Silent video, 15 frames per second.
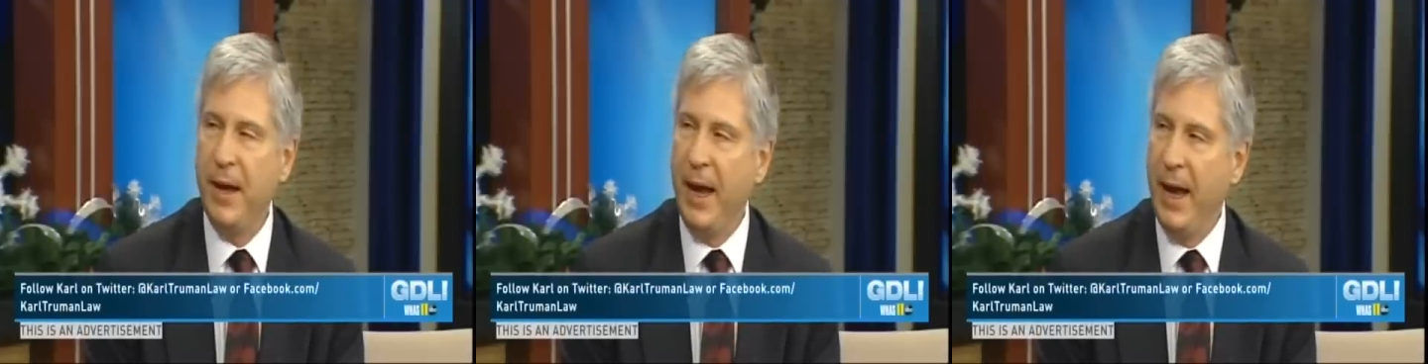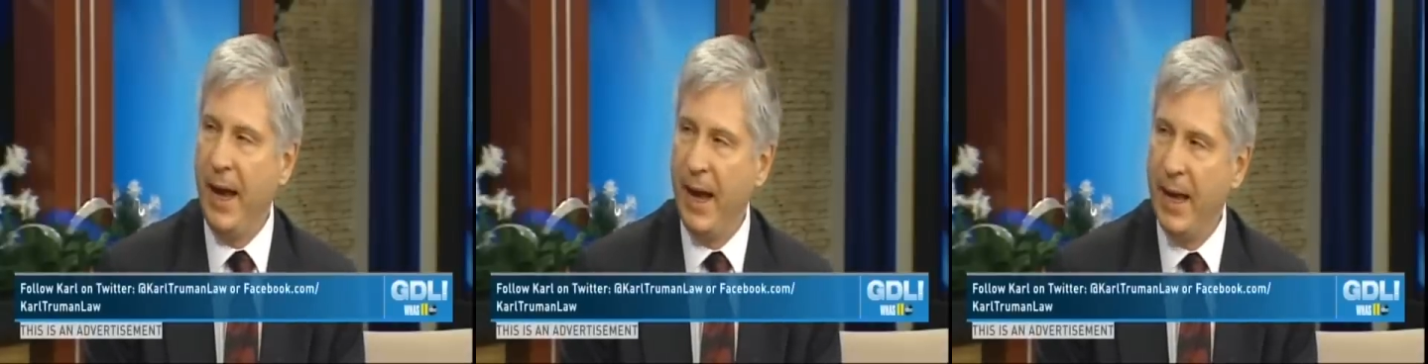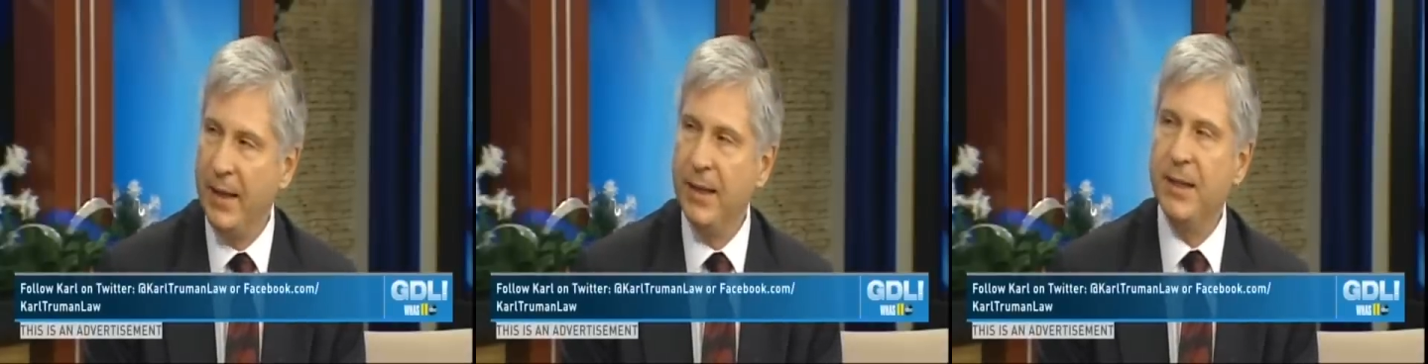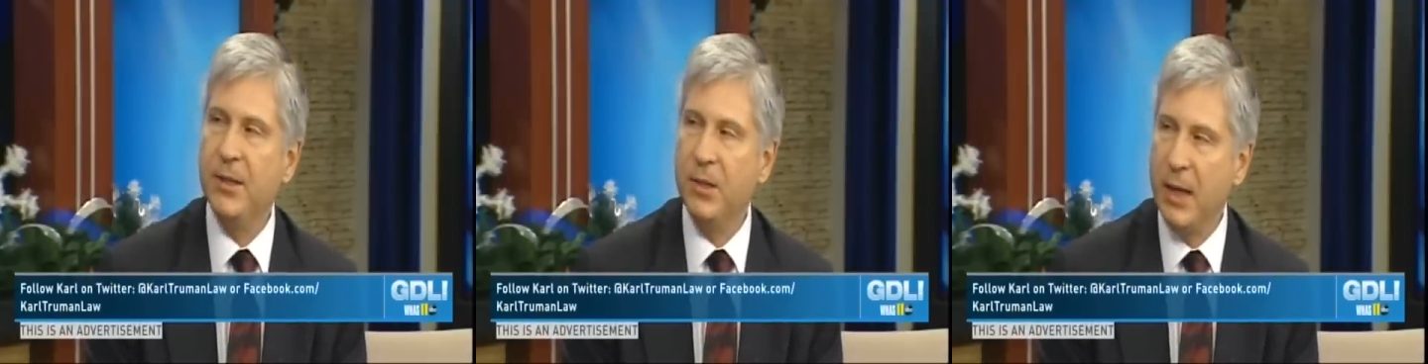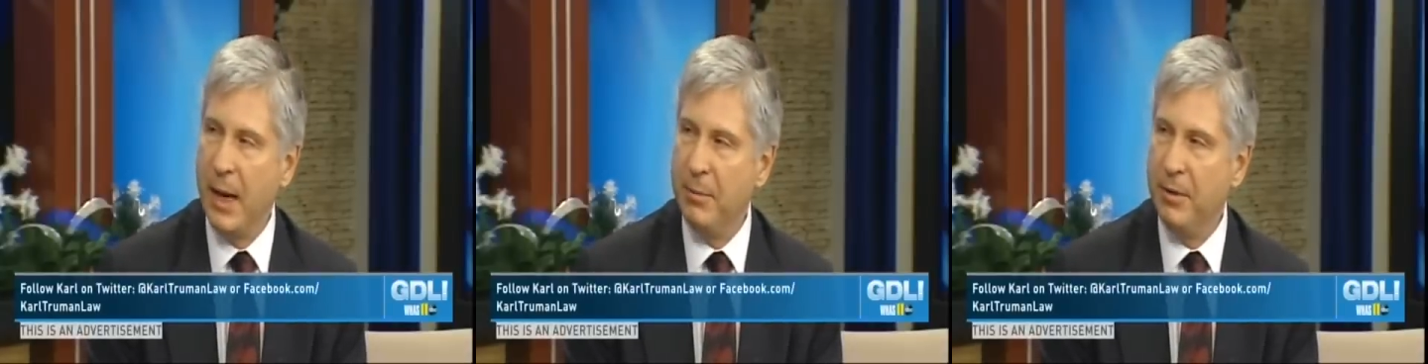had
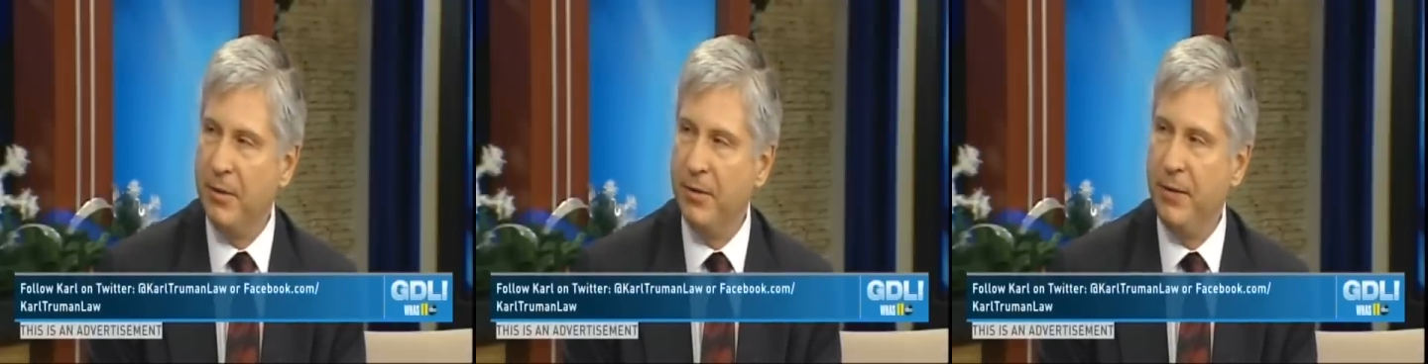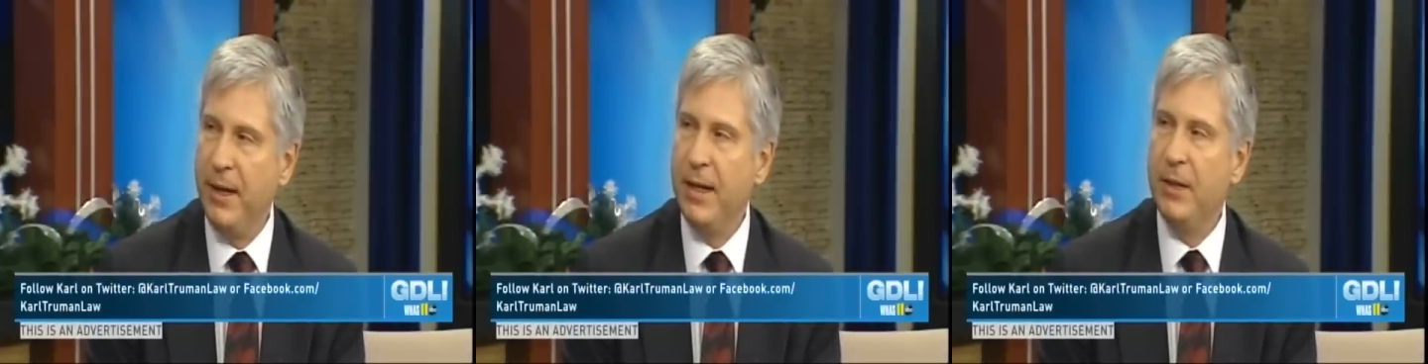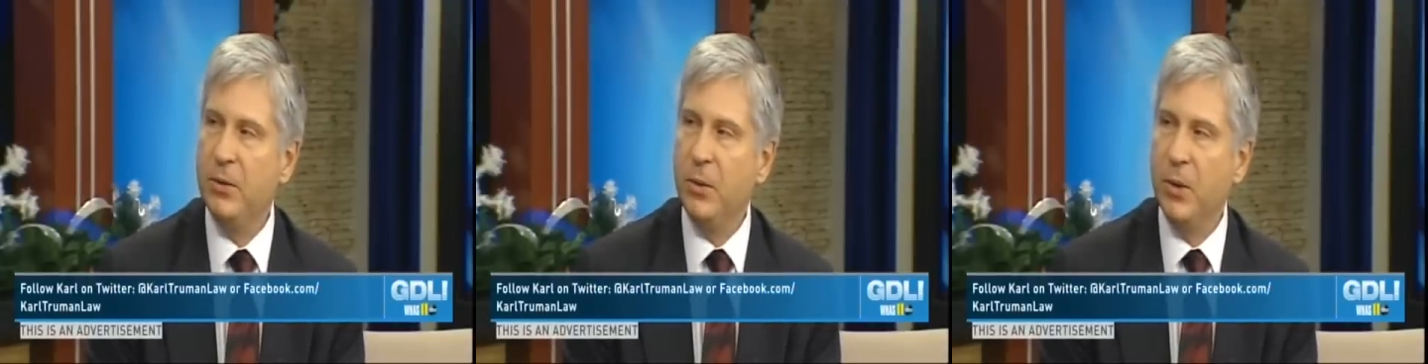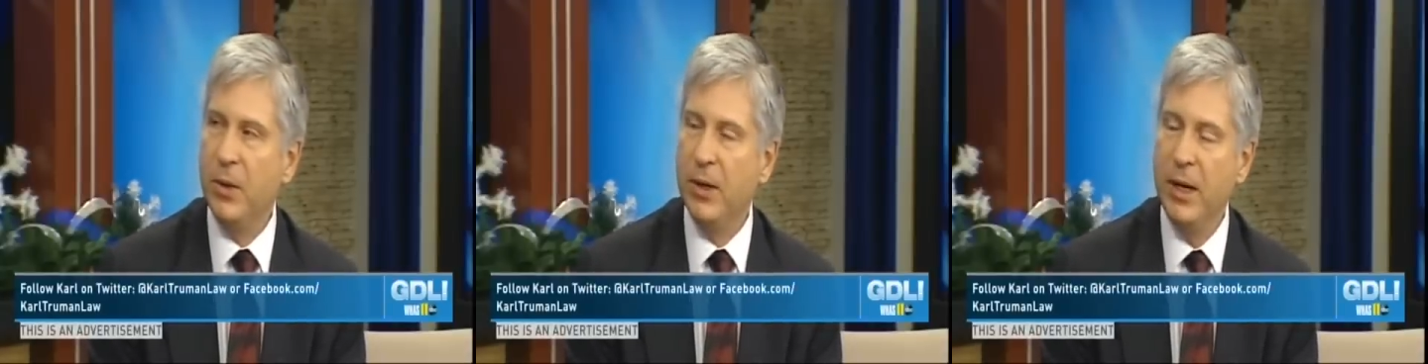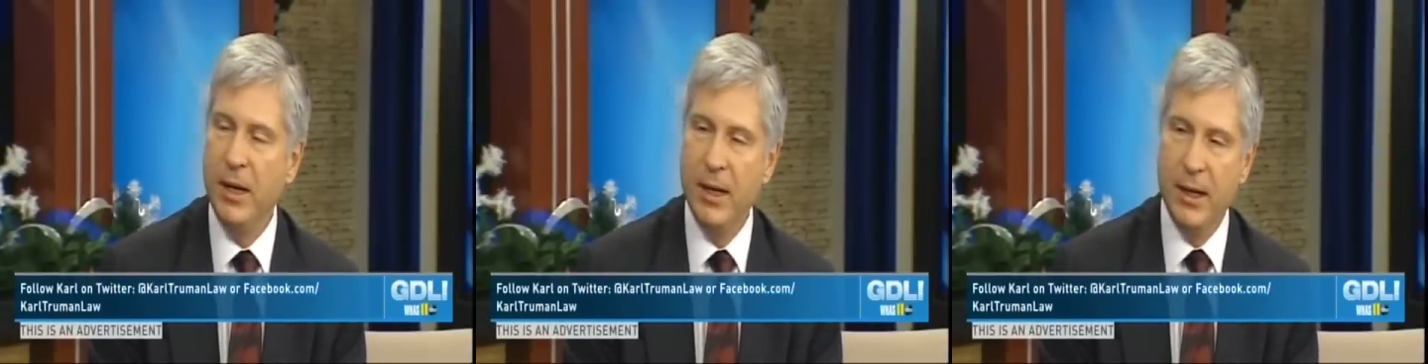this type of event or